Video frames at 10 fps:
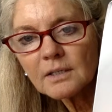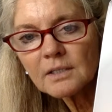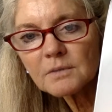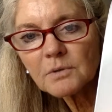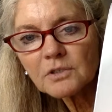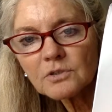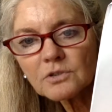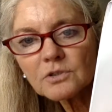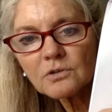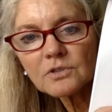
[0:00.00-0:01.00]
This picture
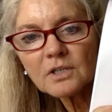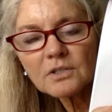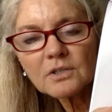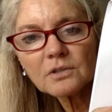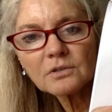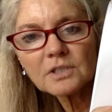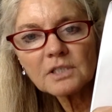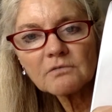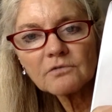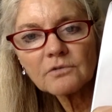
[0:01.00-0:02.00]
shows us
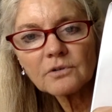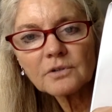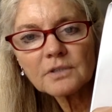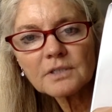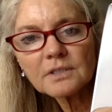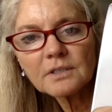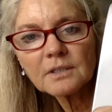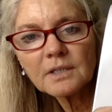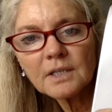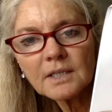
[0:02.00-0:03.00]
13/4
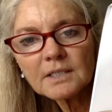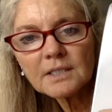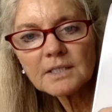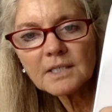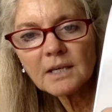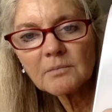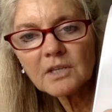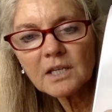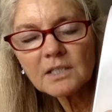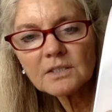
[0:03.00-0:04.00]
is the same
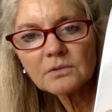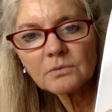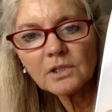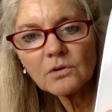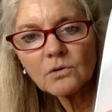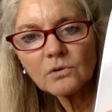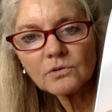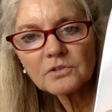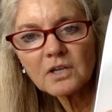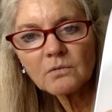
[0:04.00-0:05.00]
thing as 3
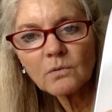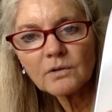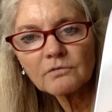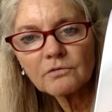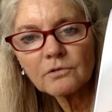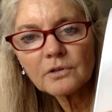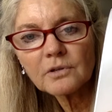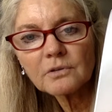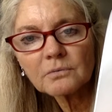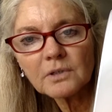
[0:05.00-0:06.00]
holes and 1/4.
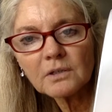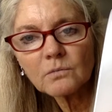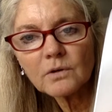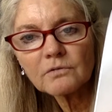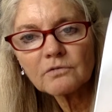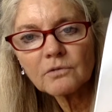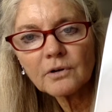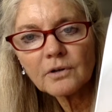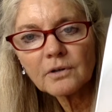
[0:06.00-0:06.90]
3 and 1/4.